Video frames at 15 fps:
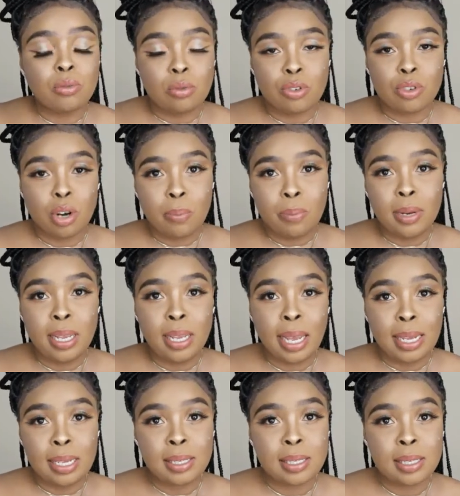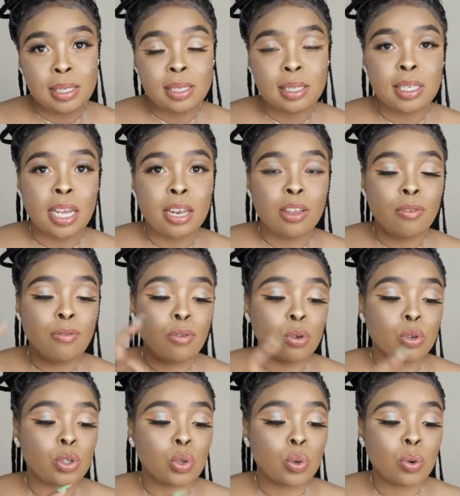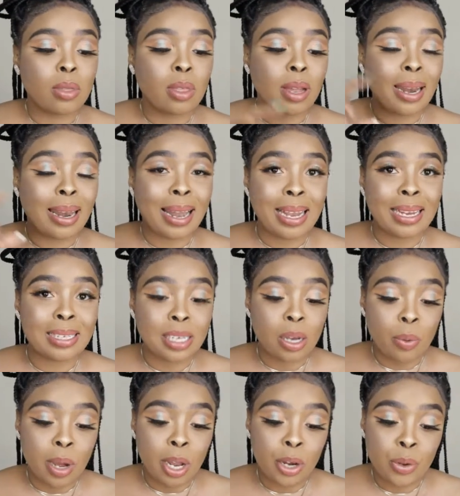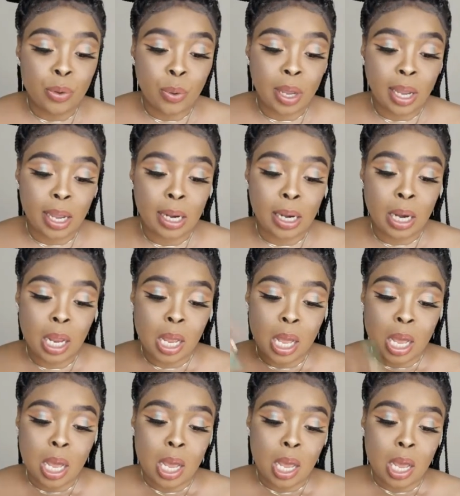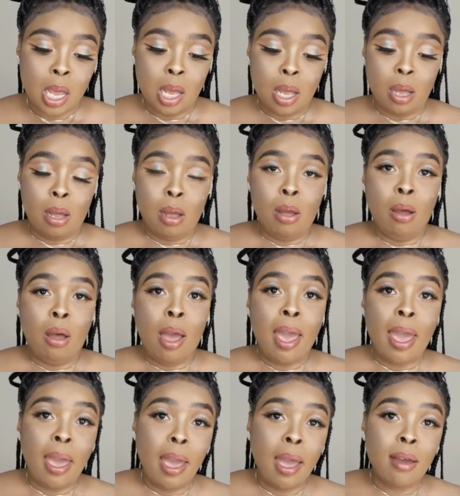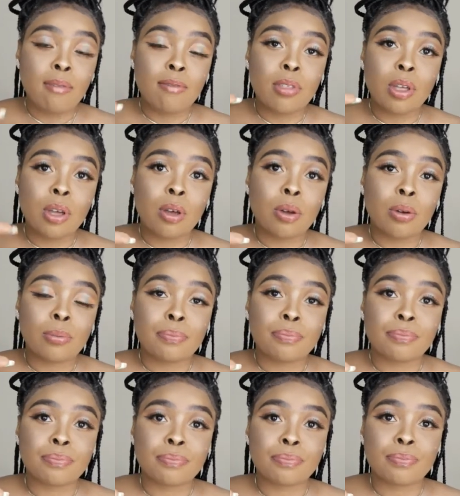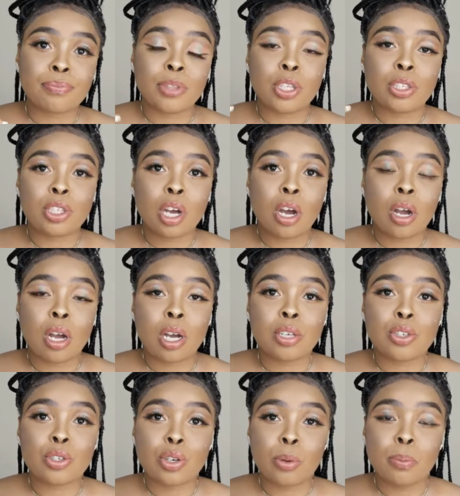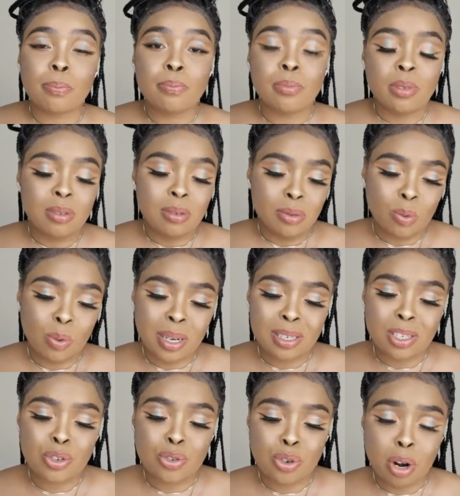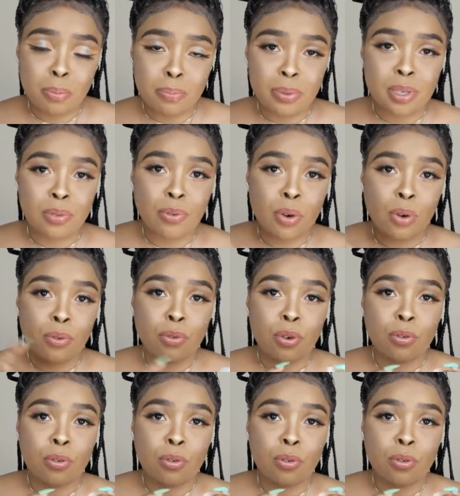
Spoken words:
dropping Essence. And if you took the lighter one, you can have the darker drop. What drops for